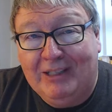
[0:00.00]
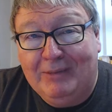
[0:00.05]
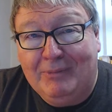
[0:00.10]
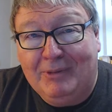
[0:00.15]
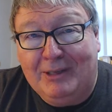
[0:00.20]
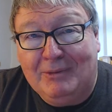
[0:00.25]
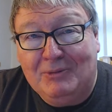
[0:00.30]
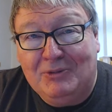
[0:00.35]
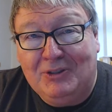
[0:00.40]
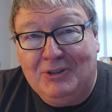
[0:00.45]

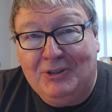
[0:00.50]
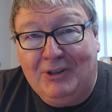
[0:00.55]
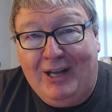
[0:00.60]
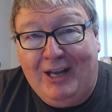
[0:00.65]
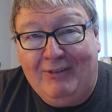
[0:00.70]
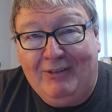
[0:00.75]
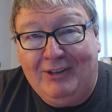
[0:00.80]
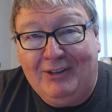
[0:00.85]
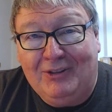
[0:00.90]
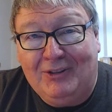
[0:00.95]
but I'm still
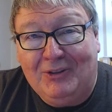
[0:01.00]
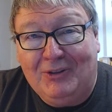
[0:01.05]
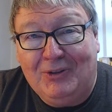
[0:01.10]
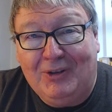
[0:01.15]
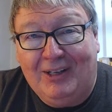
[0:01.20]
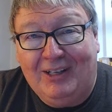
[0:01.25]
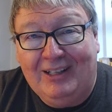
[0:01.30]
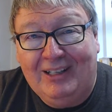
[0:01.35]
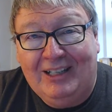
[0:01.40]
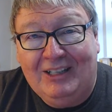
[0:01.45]
having
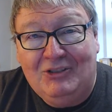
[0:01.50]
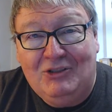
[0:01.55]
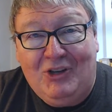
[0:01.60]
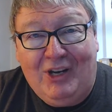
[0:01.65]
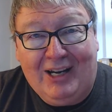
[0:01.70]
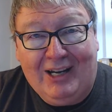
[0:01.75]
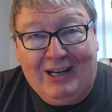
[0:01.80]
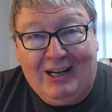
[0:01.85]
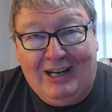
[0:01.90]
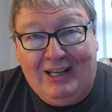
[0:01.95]
to
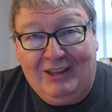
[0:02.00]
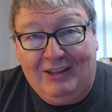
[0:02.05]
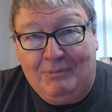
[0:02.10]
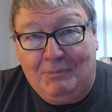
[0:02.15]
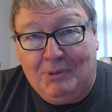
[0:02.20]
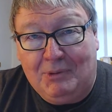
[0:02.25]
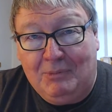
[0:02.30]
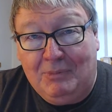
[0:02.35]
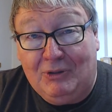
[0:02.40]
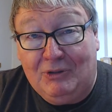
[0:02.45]
check on the
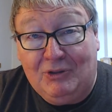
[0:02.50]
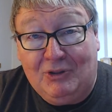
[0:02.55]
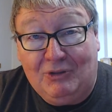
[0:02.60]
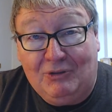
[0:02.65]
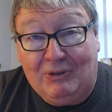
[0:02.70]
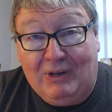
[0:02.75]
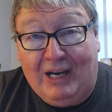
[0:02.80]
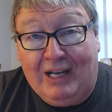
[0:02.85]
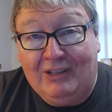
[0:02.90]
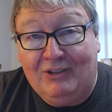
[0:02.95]
permission
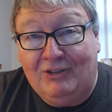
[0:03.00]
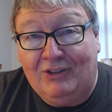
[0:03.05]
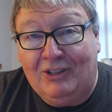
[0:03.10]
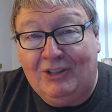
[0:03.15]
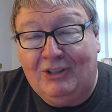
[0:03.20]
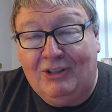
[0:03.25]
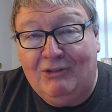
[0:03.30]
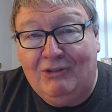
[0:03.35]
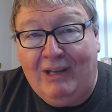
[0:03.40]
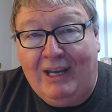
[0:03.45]
rights to
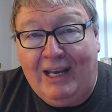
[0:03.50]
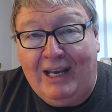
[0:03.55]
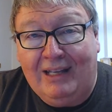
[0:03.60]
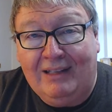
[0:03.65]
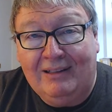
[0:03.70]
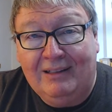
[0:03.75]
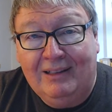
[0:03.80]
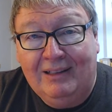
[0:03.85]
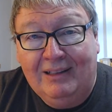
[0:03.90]
do that.